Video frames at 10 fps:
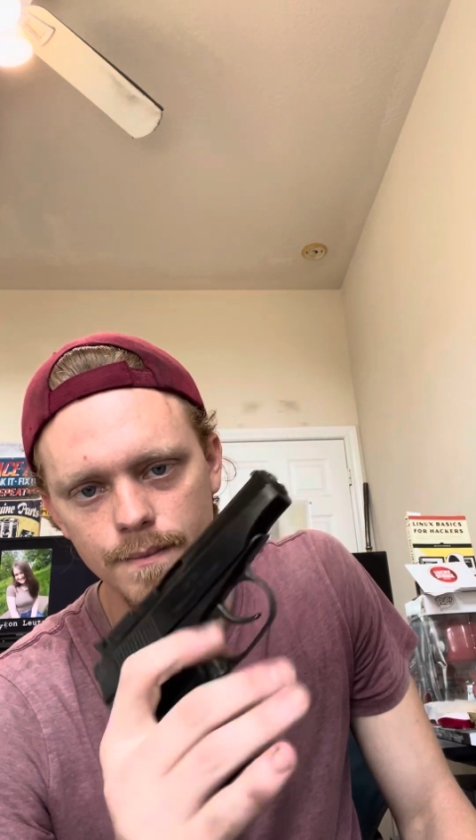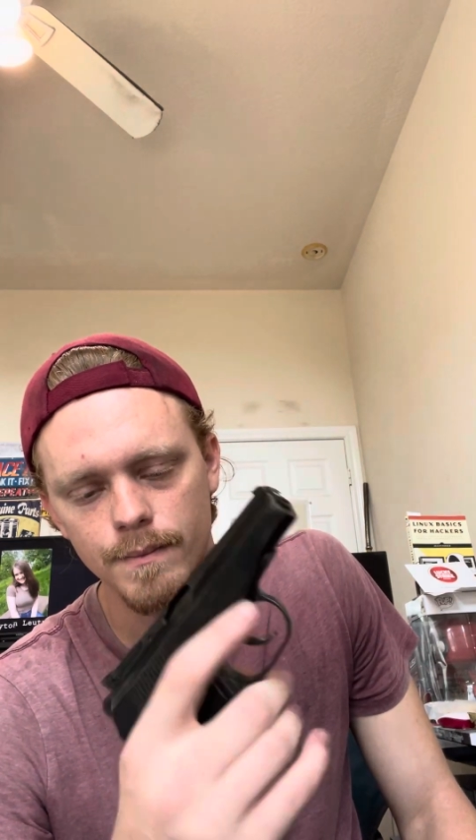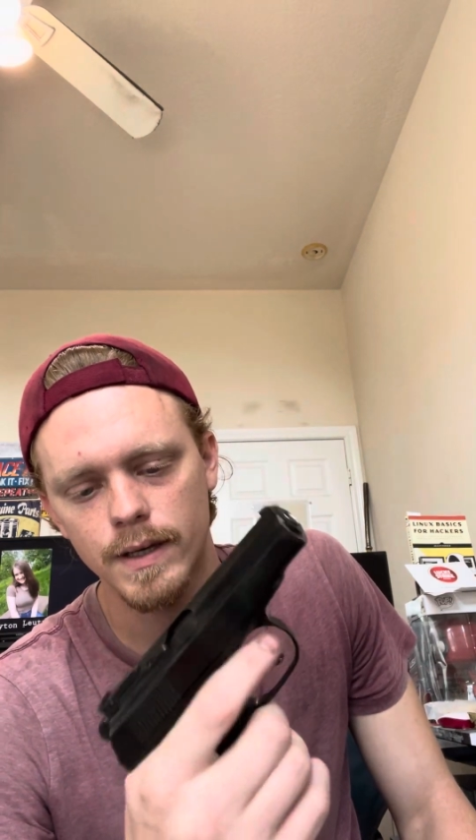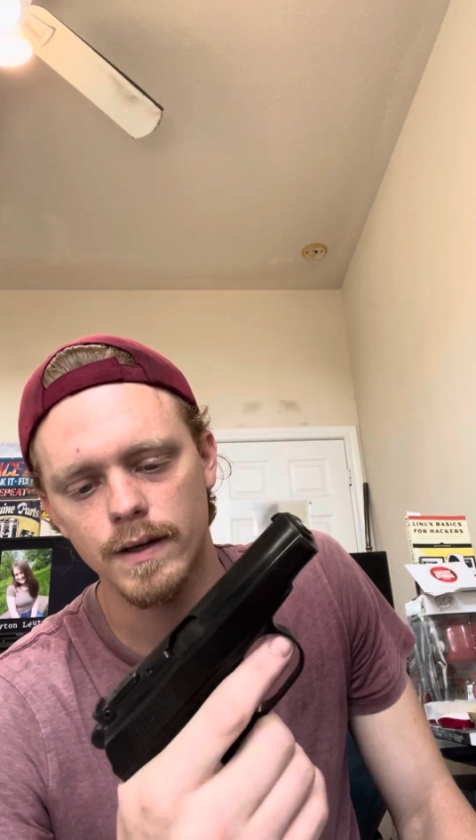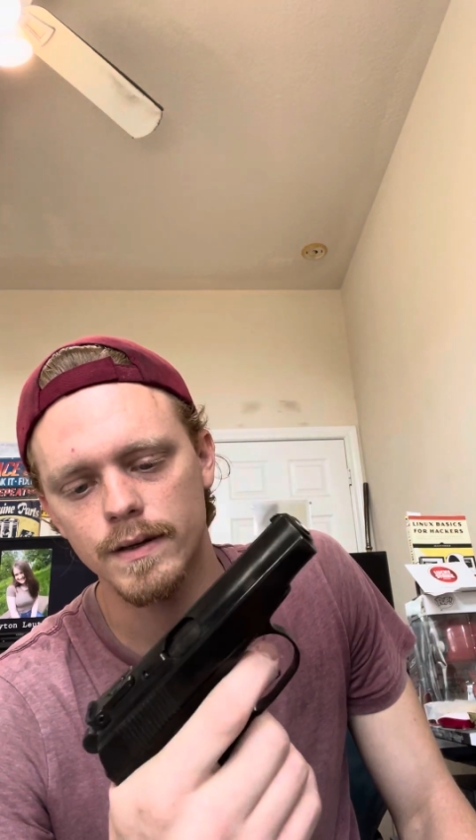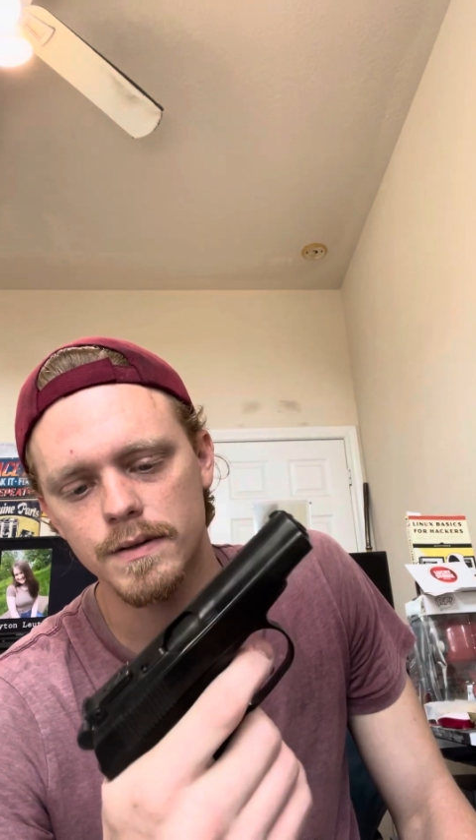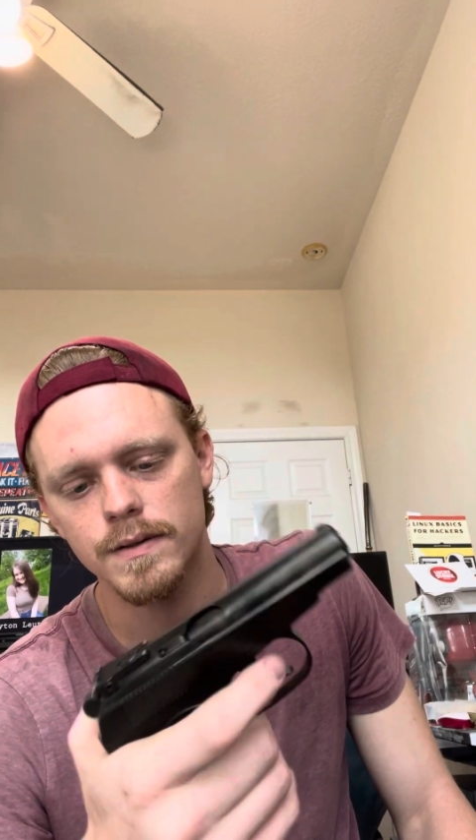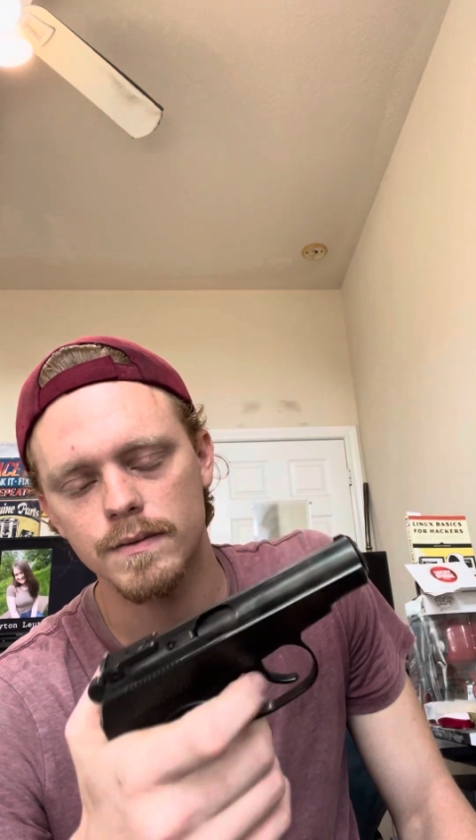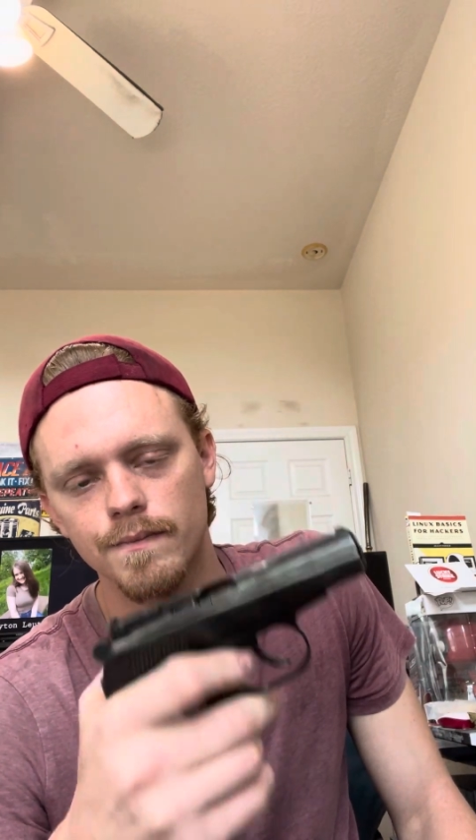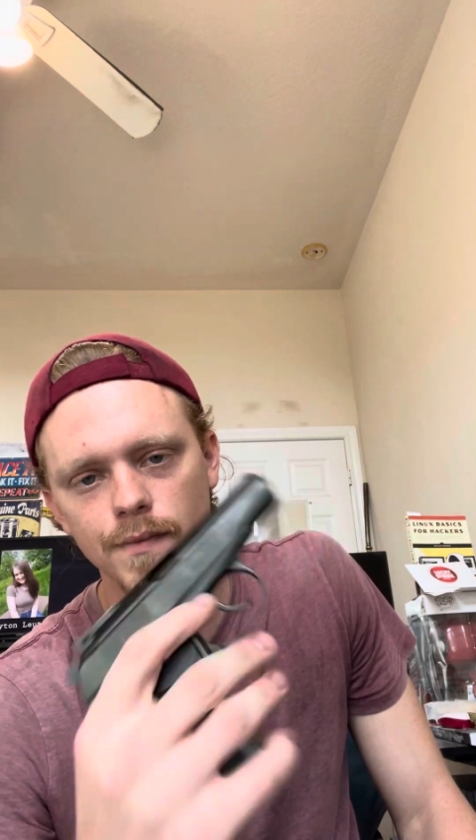
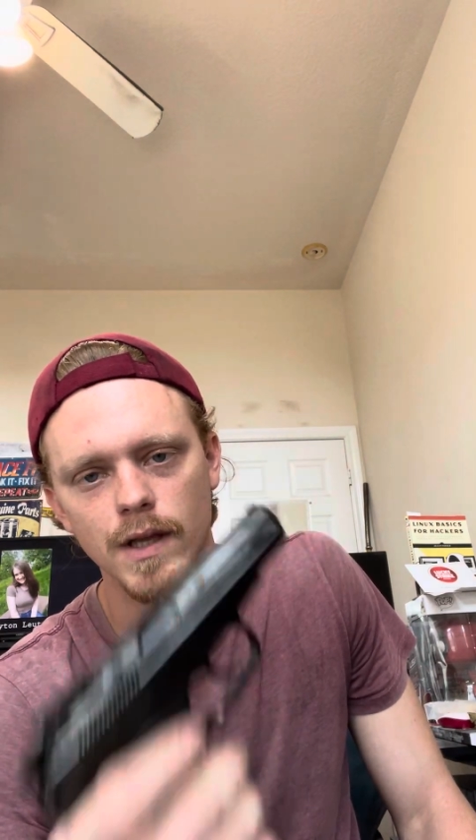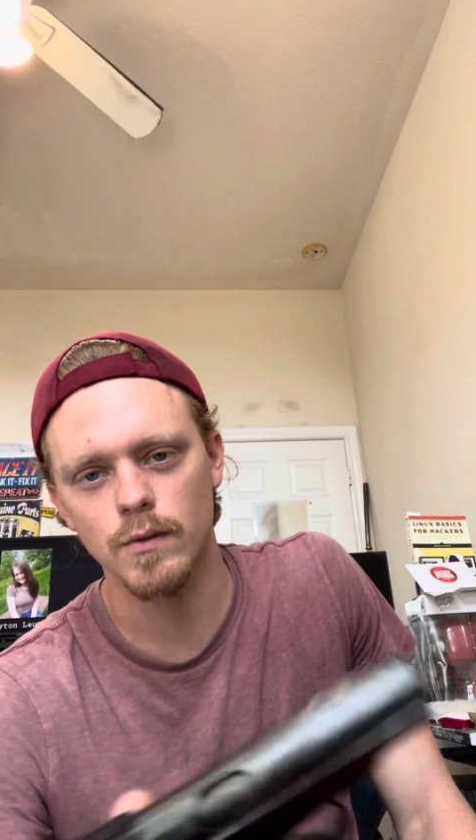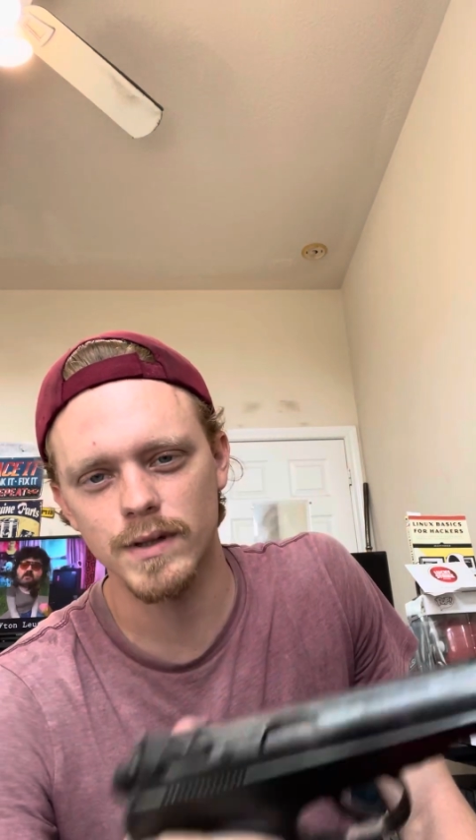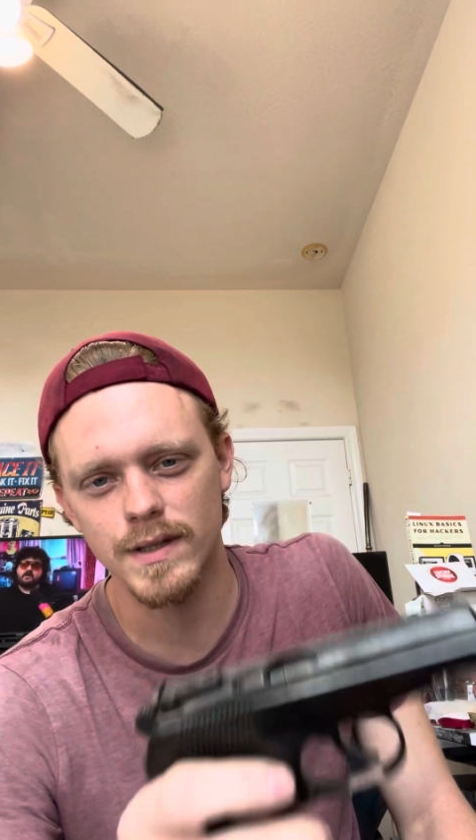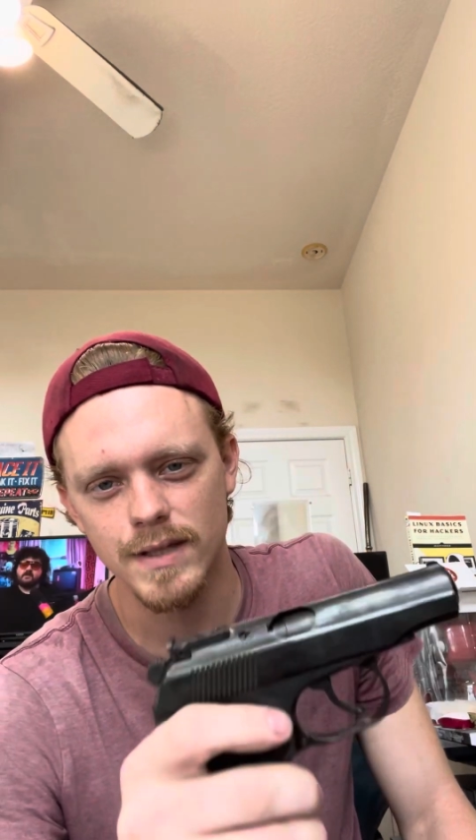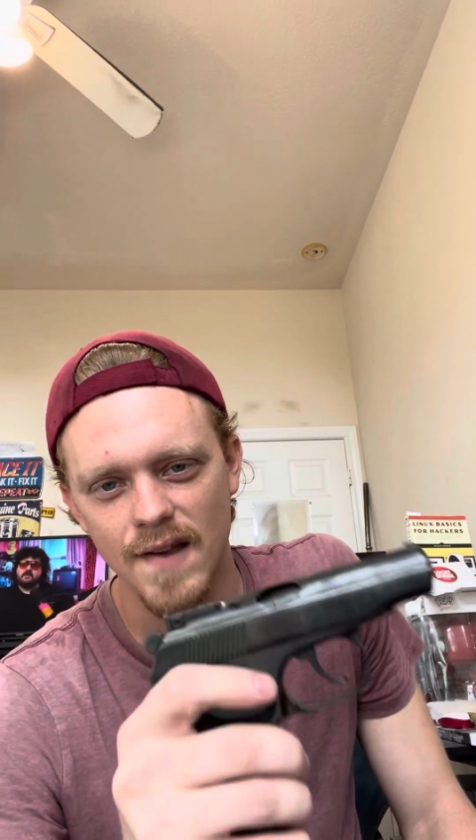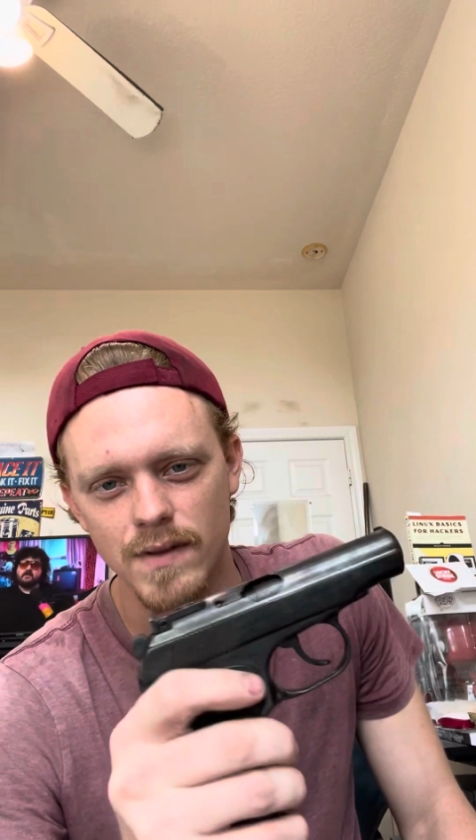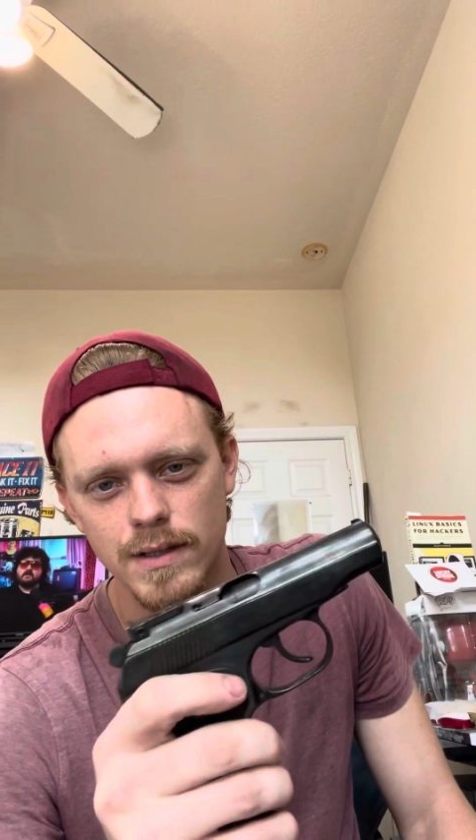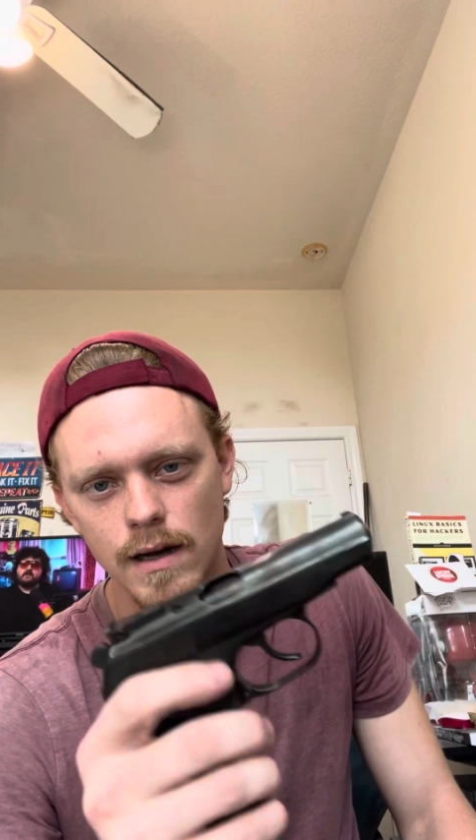because even when the safety's